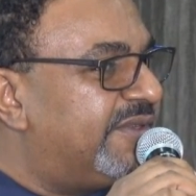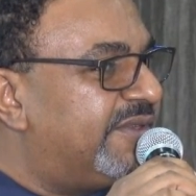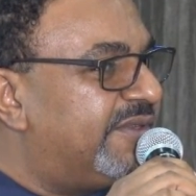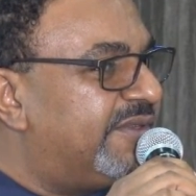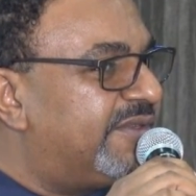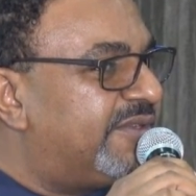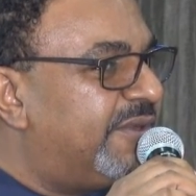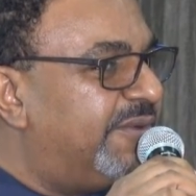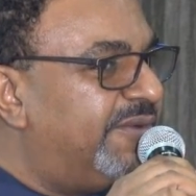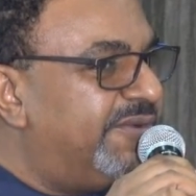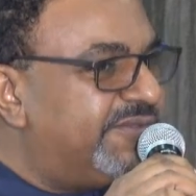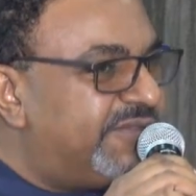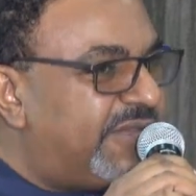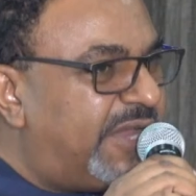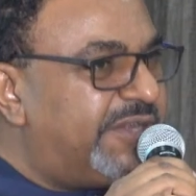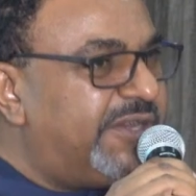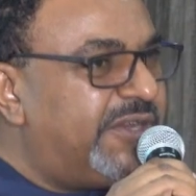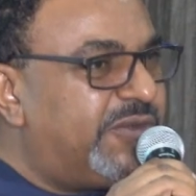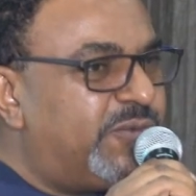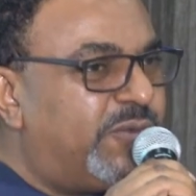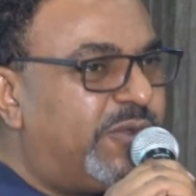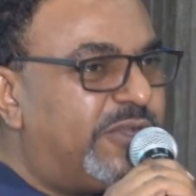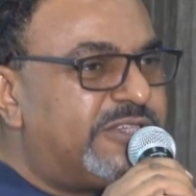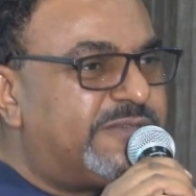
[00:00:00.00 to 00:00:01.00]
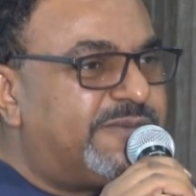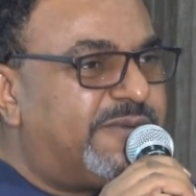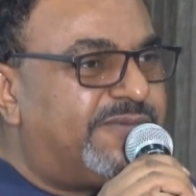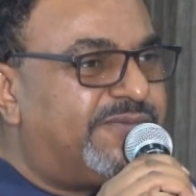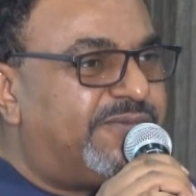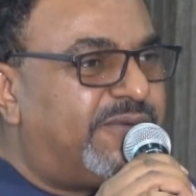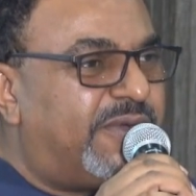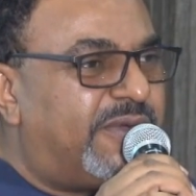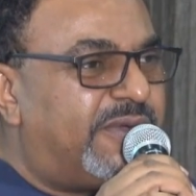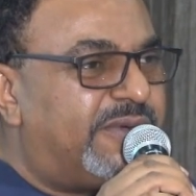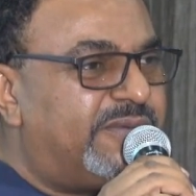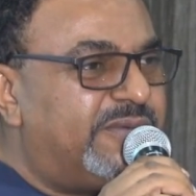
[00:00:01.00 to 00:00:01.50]
So we've done it once
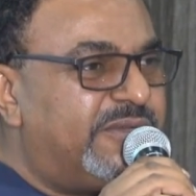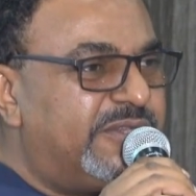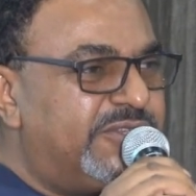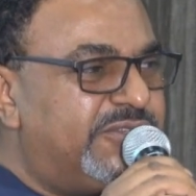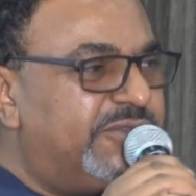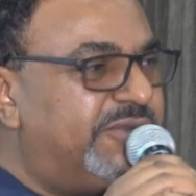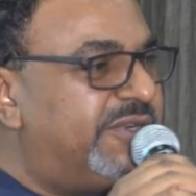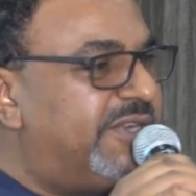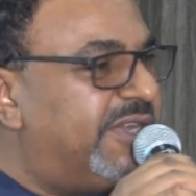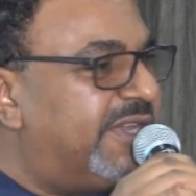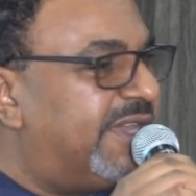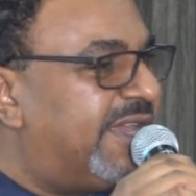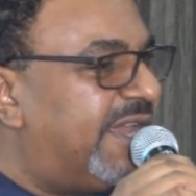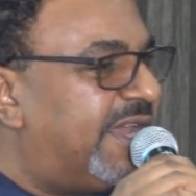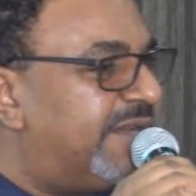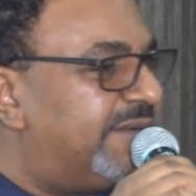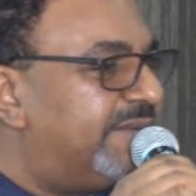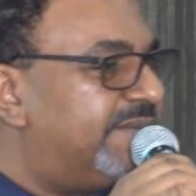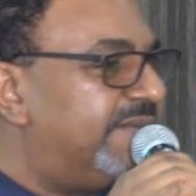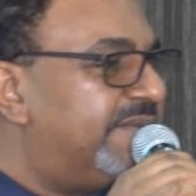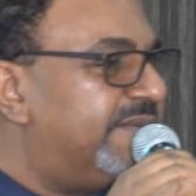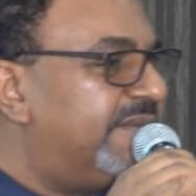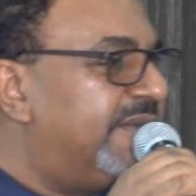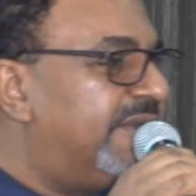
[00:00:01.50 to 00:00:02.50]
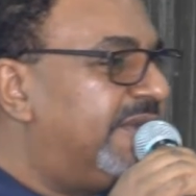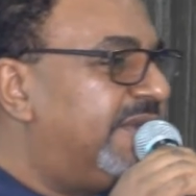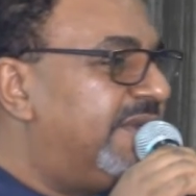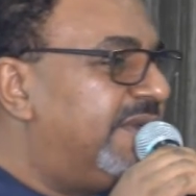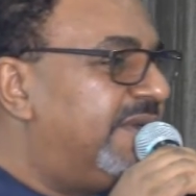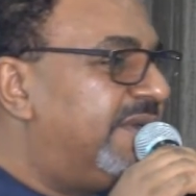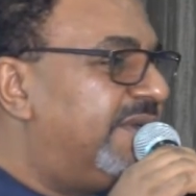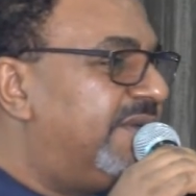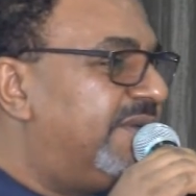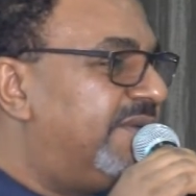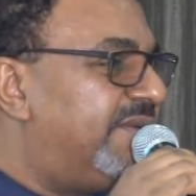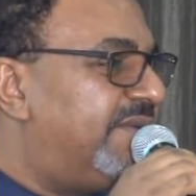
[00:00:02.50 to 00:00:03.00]
before. We'll do it again,
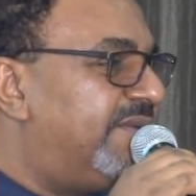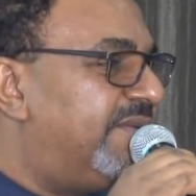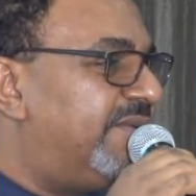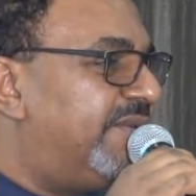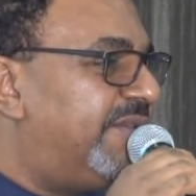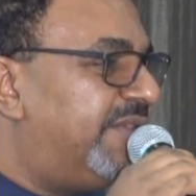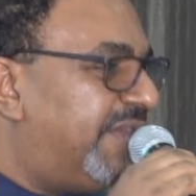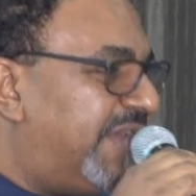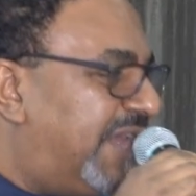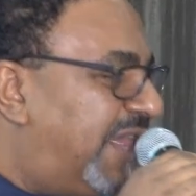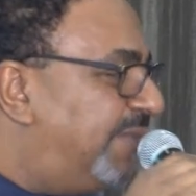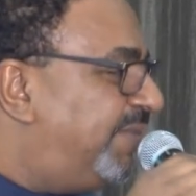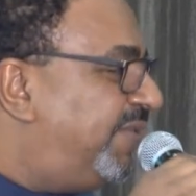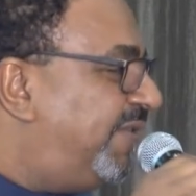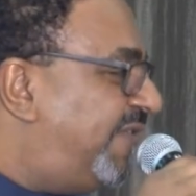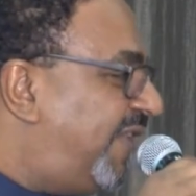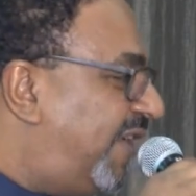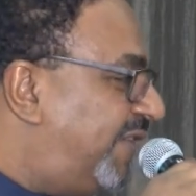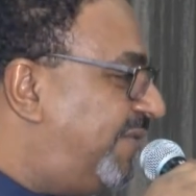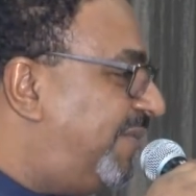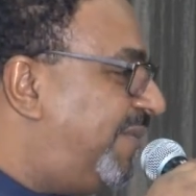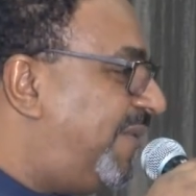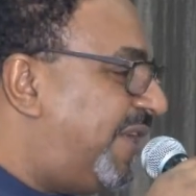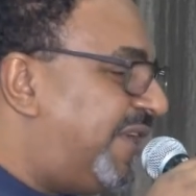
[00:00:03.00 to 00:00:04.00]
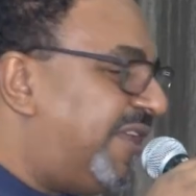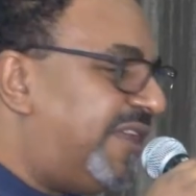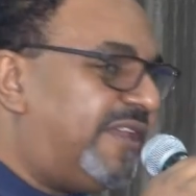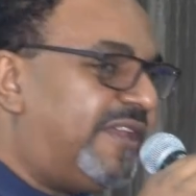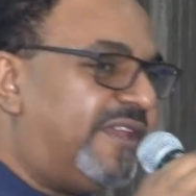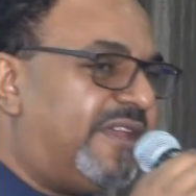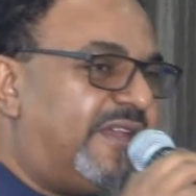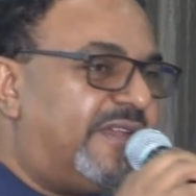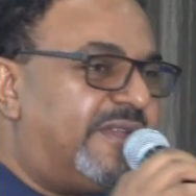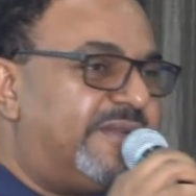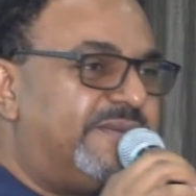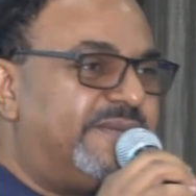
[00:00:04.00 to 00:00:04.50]
with the help of everybody
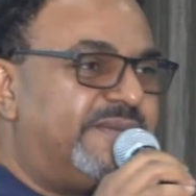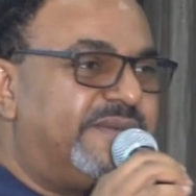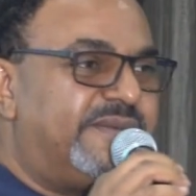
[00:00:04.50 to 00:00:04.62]
here.